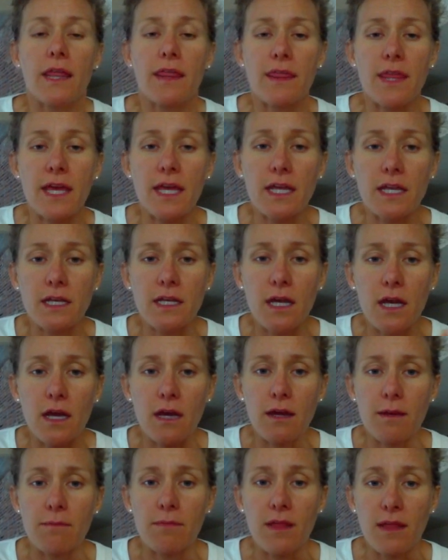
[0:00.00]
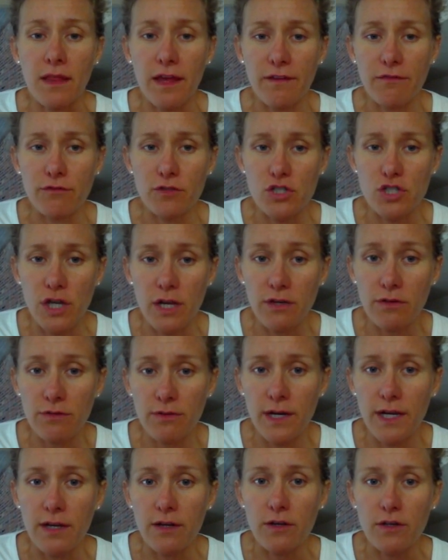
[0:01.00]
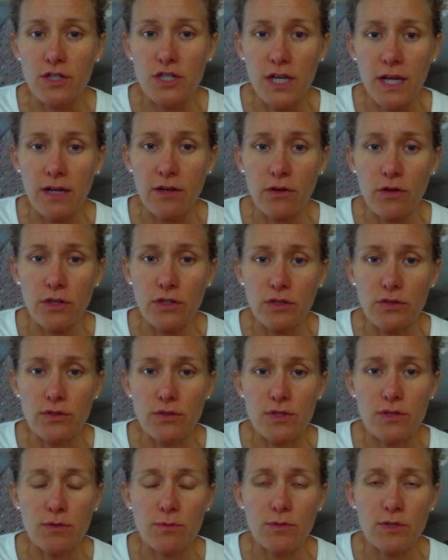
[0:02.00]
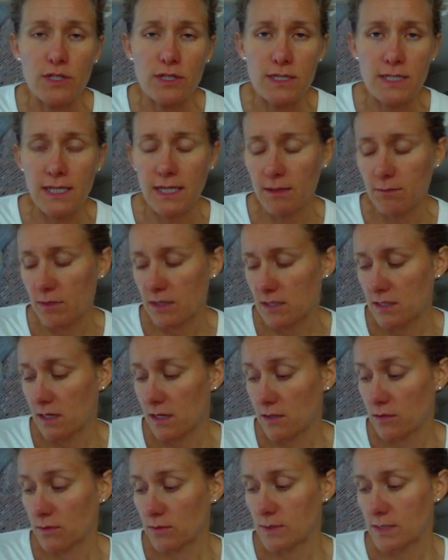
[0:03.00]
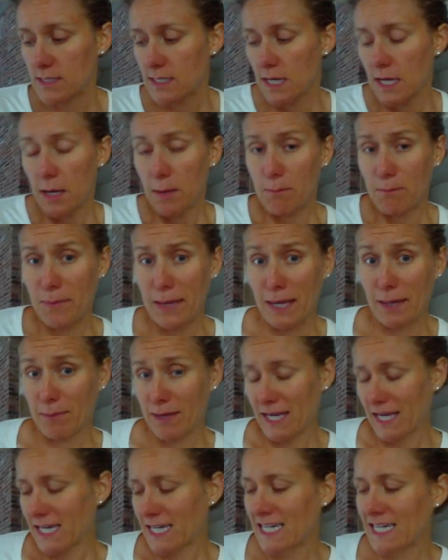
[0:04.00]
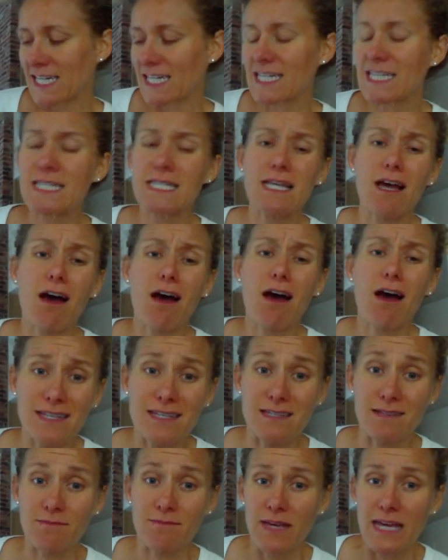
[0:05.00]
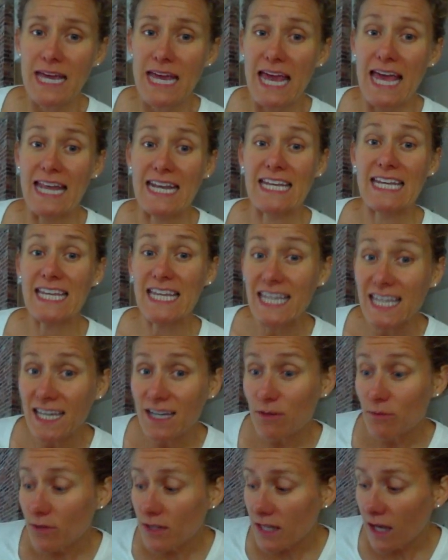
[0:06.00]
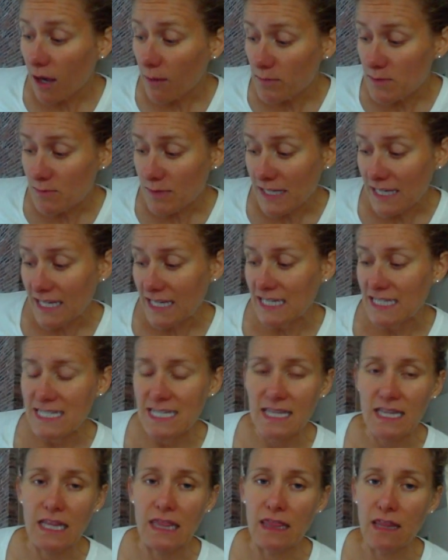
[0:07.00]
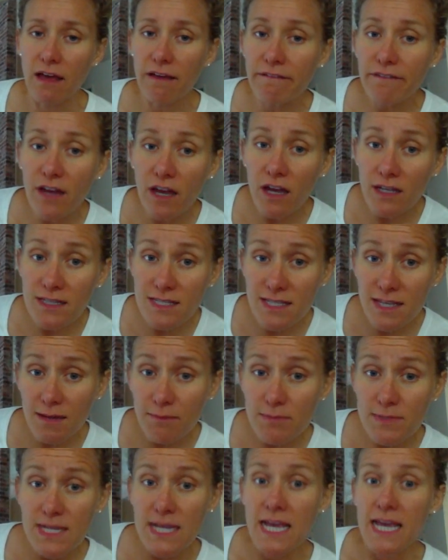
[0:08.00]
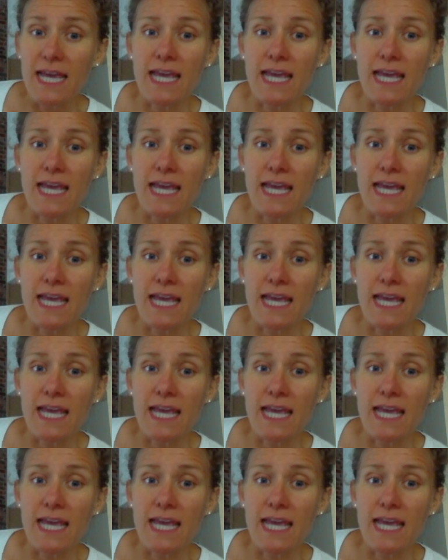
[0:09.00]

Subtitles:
then the Life Regenerator channel on YouTube, which is Dan McDonald's baby, is awesome. And he really helped me get into the love concept